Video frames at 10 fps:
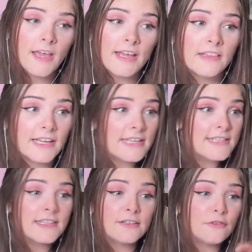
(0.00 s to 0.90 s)
In like
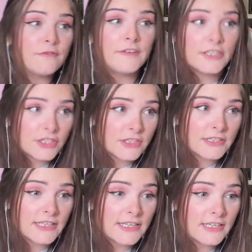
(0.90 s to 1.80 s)
his little vision
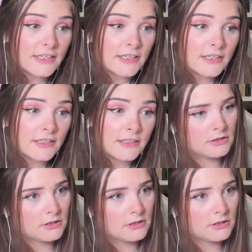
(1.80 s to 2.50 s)
thing.